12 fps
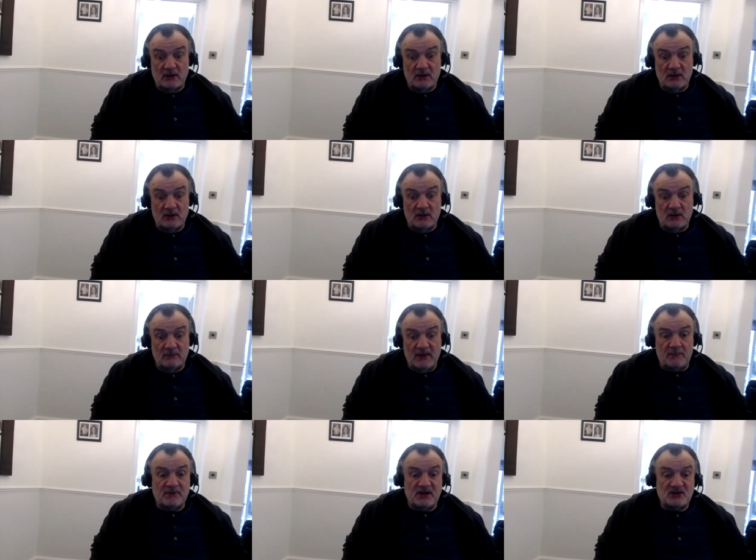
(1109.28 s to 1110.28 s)
Um,
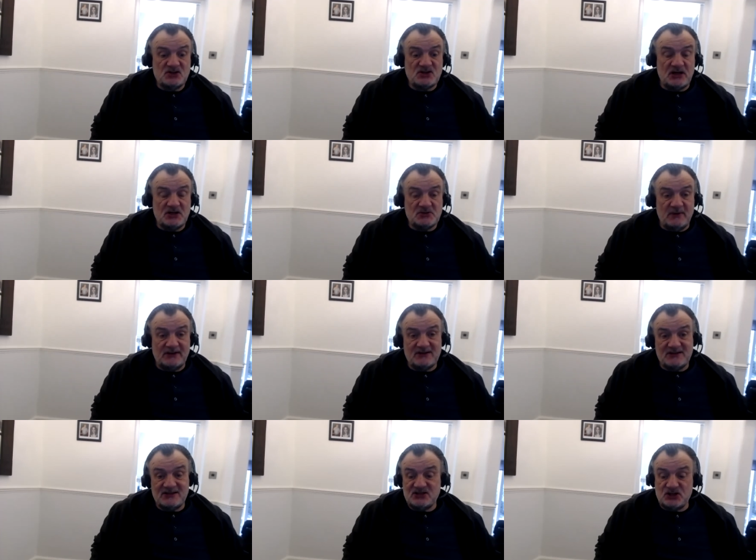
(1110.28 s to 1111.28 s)
that being said, he's made the
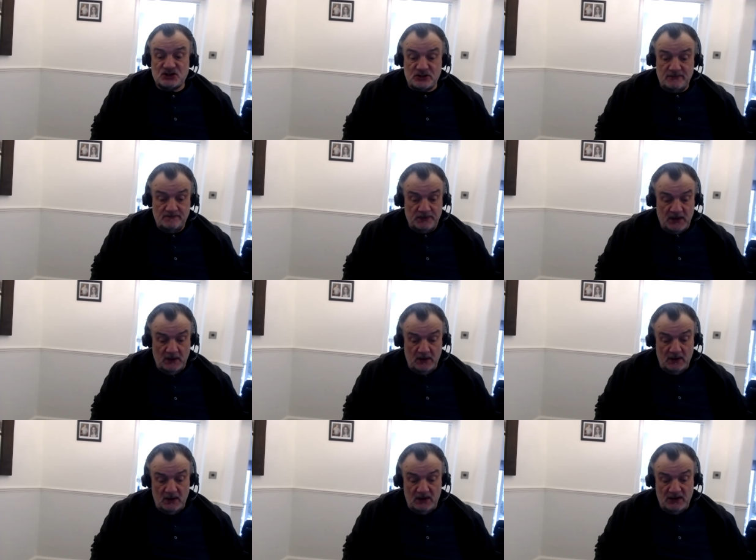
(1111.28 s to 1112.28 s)
decision.
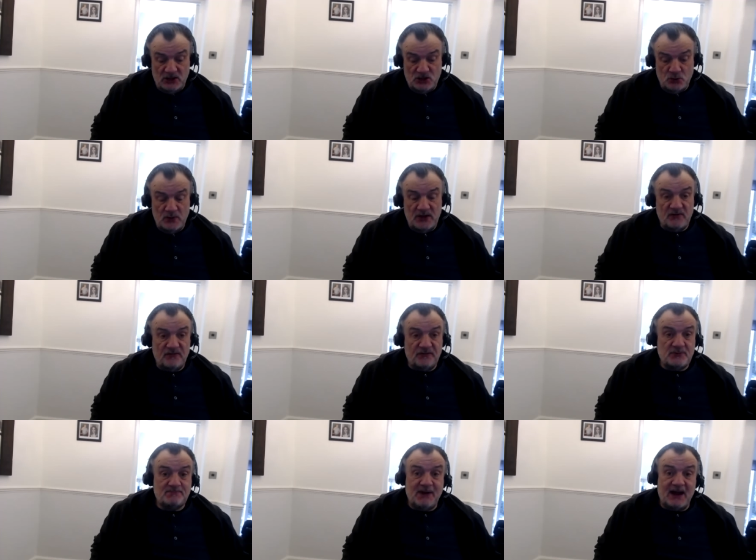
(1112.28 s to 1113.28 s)
And then you hear the
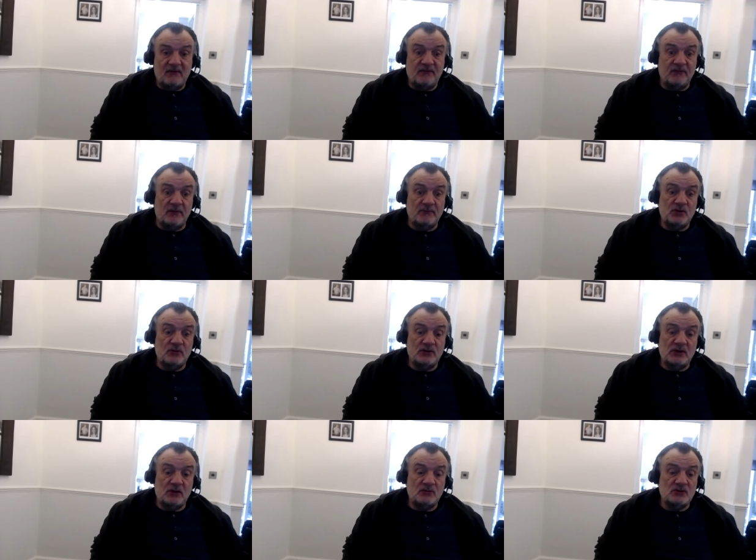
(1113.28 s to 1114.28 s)
feedback from you.
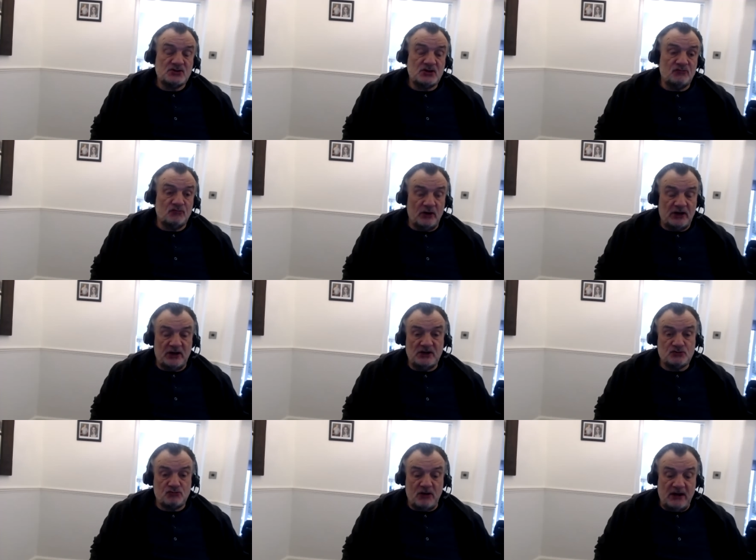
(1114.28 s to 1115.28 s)
You know, you see Roy
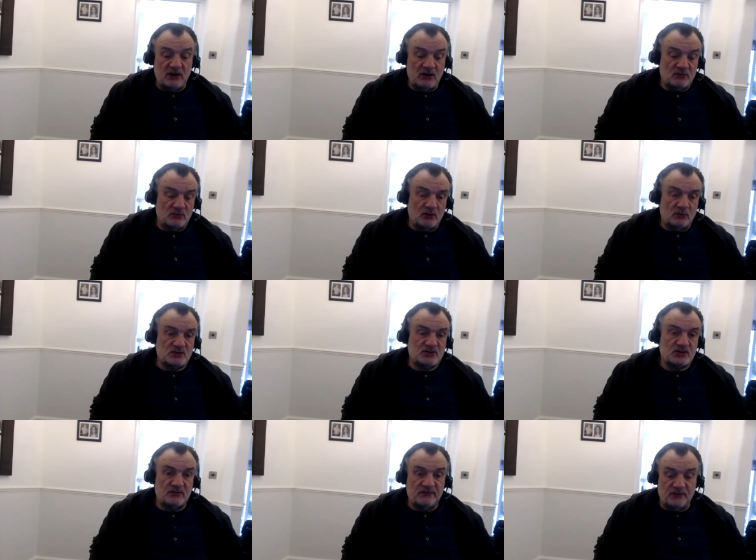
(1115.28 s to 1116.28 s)
Keane's rant that, that
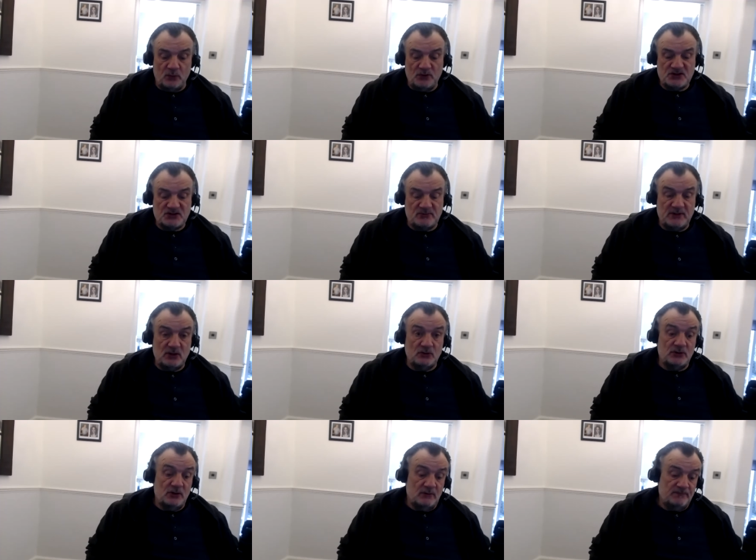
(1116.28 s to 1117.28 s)
was uh, forwarded to me
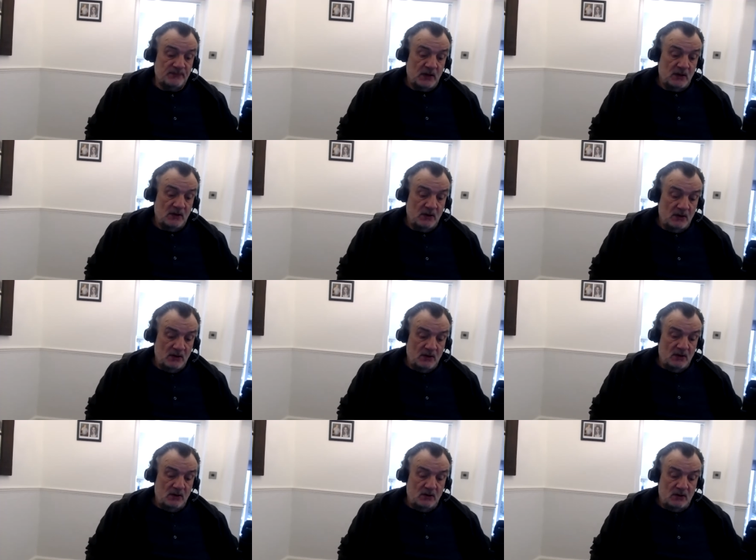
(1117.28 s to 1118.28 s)
on um,
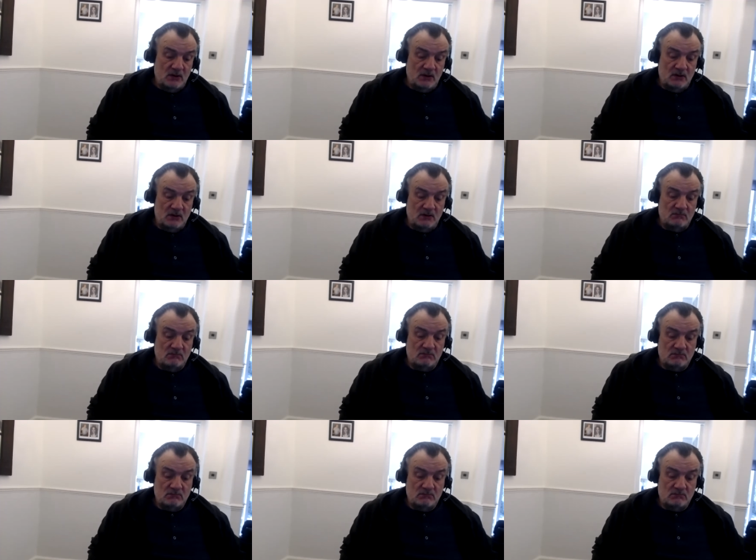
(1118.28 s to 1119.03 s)
um,